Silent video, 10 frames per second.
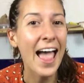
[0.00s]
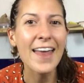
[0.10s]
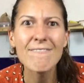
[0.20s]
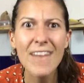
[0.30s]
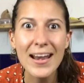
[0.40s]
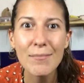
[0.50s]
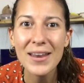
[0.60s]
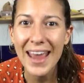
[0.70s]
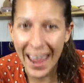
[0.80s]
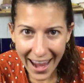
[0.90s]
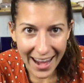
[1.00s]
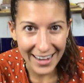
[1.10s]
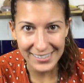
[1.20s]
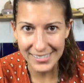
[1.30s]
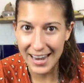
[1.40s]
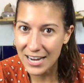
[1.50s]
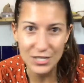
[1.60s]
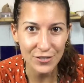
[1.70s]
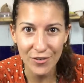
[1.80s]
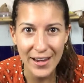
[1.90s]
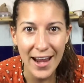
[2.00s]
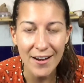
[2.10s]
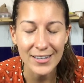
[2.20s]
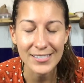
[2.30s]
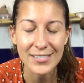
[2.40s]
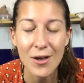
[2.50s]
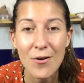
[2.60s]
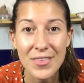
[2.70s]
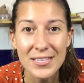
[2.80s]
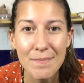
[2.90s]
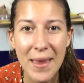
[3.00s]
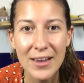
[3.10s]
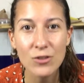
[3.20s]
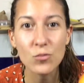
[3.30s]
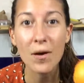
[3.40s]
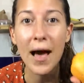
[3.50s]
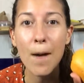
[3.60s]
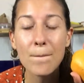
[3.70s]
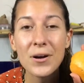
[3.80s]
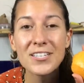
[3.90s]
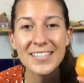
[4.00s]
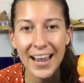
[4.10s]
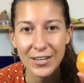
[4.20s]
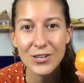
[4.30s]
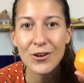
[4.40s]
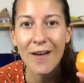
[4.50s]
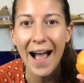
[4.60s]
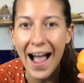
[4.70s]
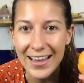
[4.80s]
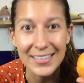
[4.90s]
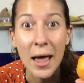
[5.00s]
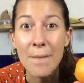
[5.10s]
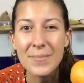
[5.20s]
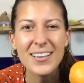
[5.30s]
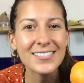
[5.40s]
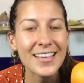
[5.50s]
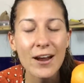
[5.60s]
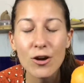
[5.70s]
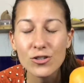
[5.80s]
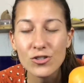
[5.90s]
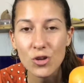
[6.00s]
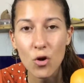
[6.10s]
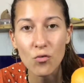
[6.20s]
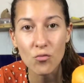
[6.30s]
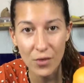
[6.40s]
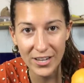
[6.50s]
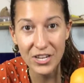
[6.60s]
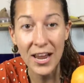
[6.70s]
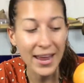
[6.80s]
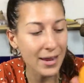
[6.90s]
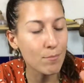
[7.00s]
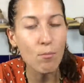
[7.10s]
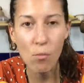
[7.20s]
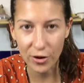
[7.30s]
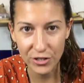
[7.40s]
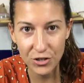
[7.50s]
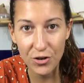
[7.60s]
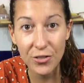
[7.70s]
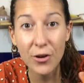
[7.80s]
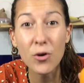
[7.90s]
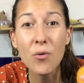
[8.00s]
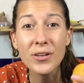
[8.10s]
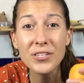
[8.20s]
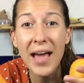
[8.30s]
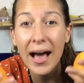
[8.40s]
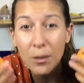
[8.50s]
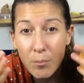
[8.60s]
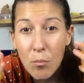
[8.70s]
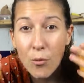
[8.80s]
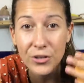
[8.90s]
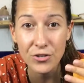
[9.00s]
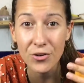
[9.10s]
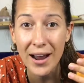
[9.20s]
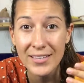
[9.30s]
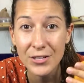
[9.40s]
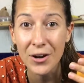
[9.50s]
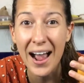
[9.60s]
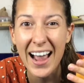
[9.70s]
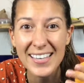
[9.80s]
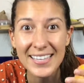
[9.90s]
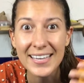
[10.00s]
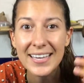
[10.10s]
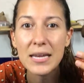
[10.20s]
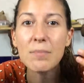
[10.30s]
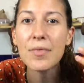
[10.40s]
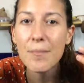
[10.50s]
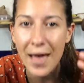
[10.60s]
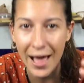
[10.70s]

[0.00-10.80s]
and vitamin A. It's not just for carrots. So these mangoes will help protect your eyes because they are so rich in moisture. They're going to help moisturize your eyes and keep them